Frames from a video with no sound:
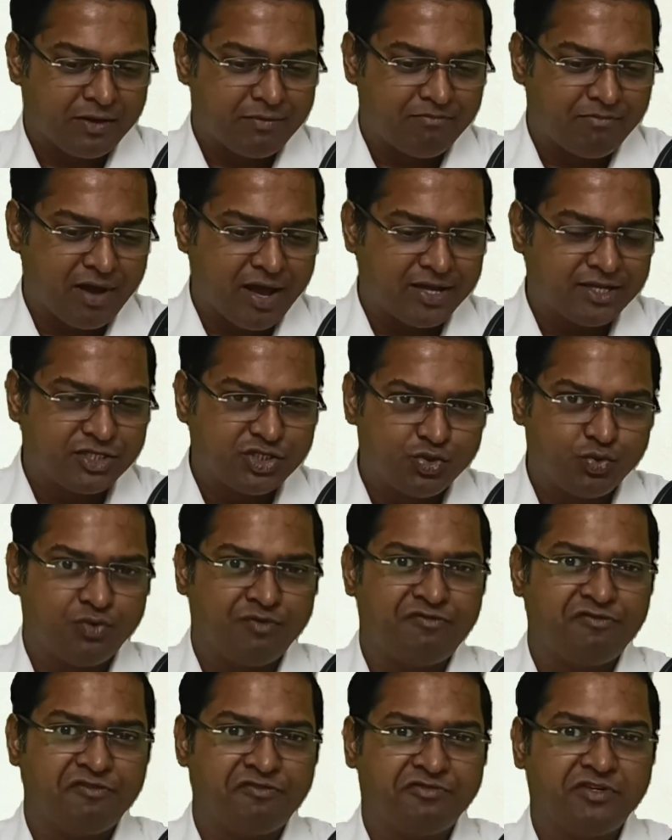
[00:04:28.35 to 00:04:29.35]
By
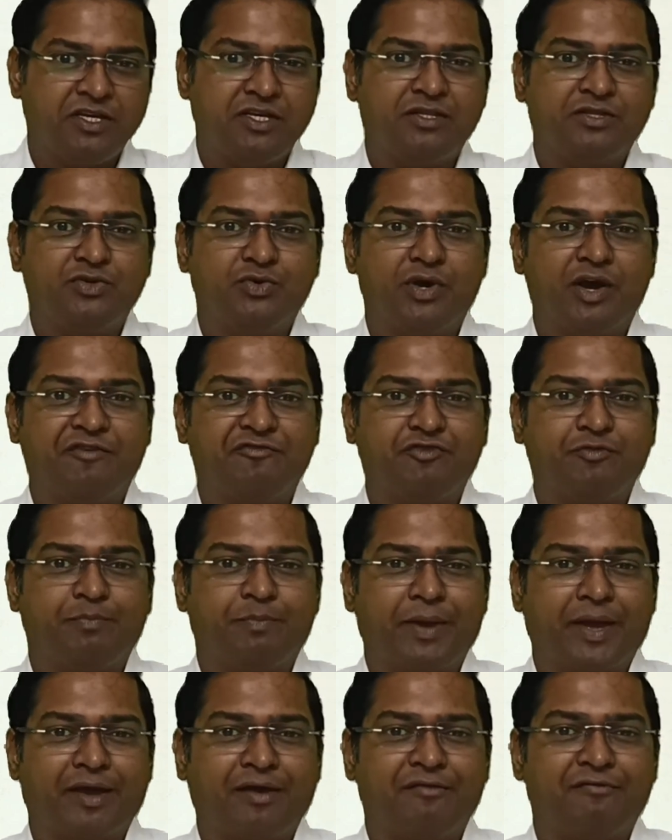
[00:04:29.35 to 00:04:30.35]
June 15th, you have to
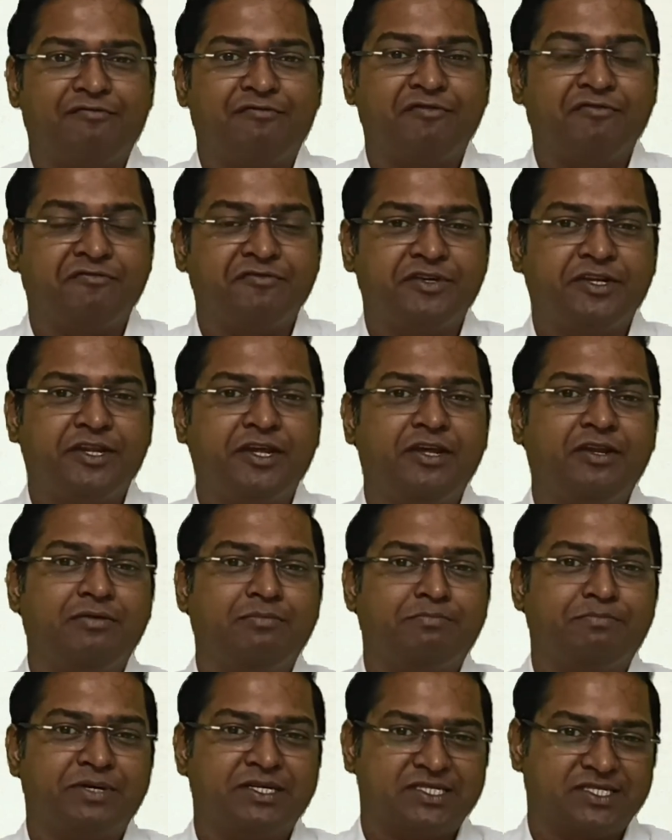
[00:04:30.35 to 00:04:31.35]
pay
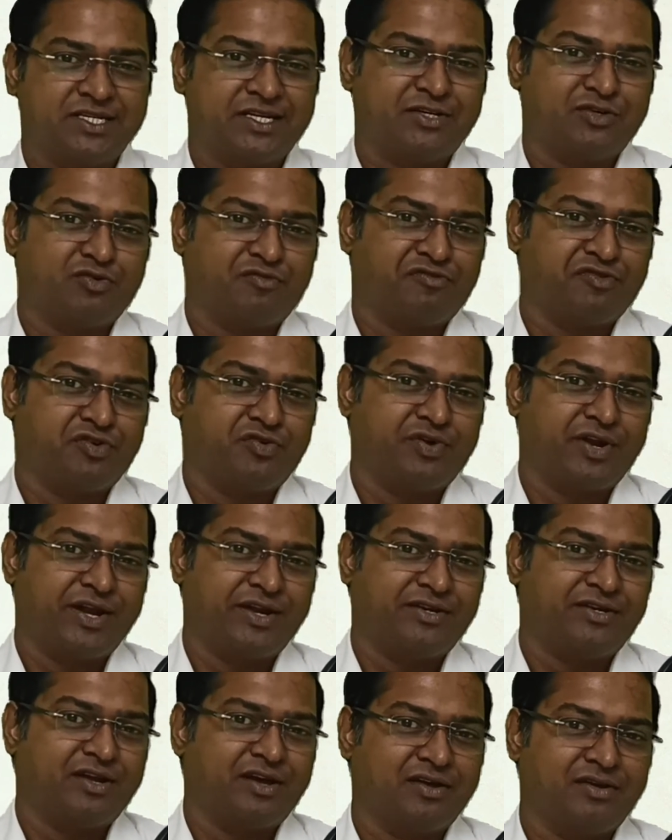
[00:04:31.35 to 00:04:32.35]
15% of your
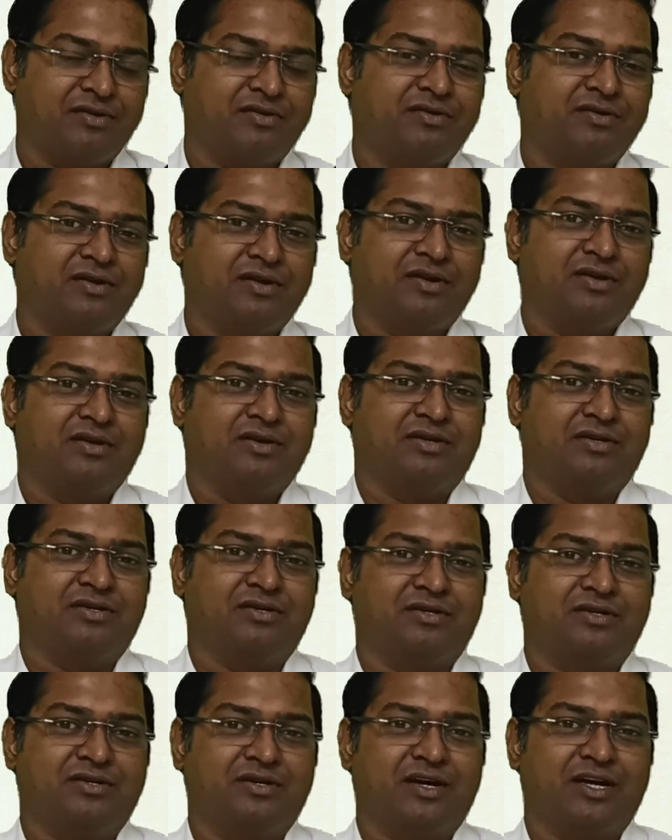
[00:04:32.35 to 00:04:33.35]
entire
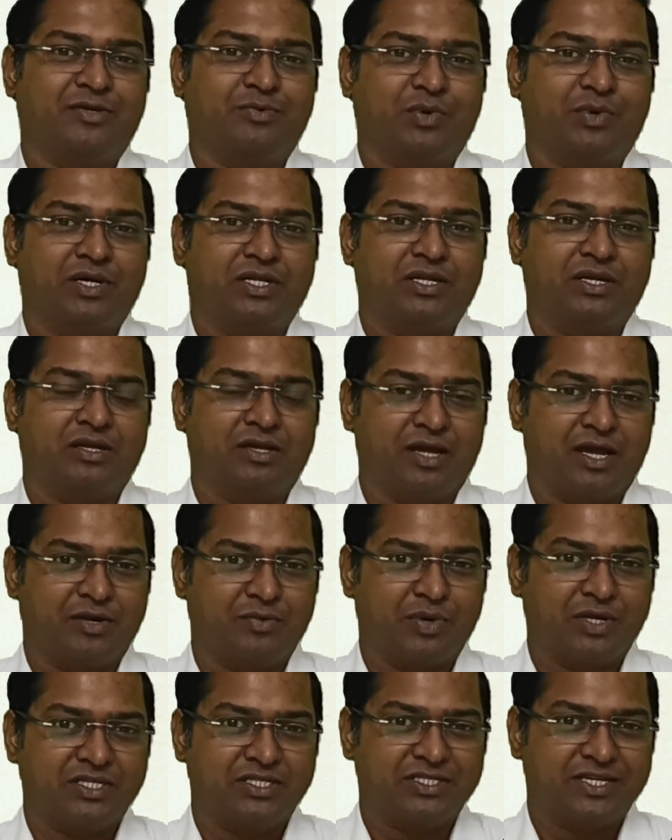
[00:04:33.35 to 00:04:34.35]

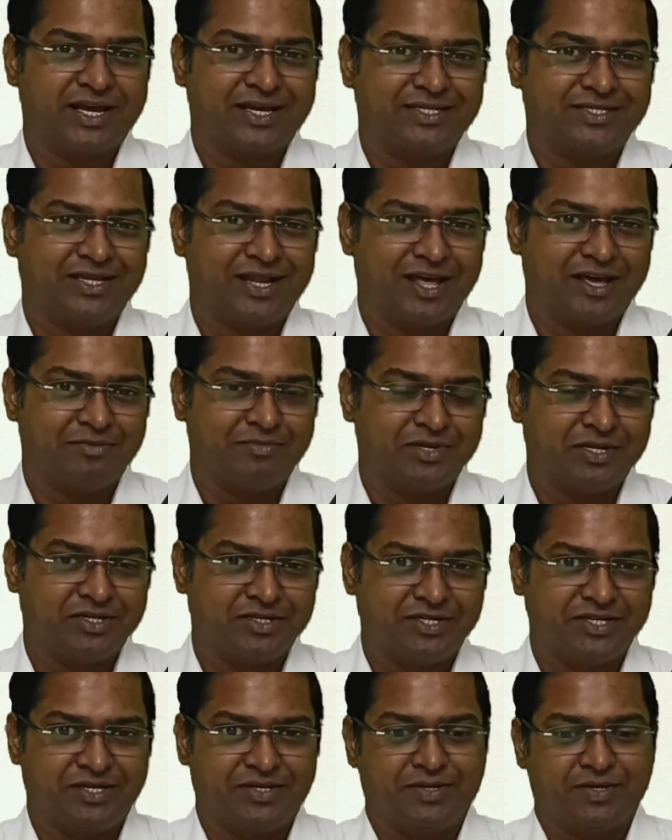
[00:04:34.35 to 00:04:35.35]
advance tax
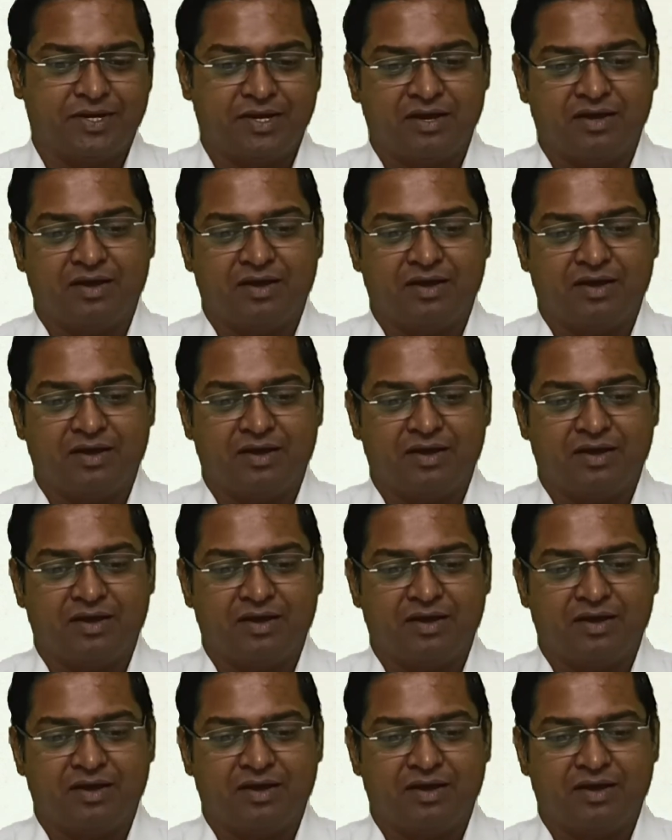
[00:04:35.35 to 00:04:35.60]
liability.